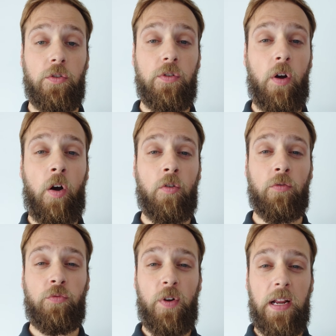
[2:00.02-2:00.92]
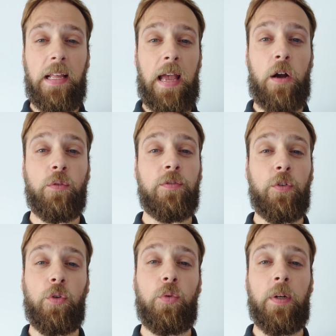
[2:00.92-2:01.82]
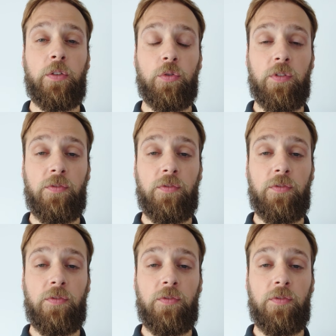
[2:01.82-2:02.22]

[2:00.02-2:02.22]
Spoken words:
Not really helpful when your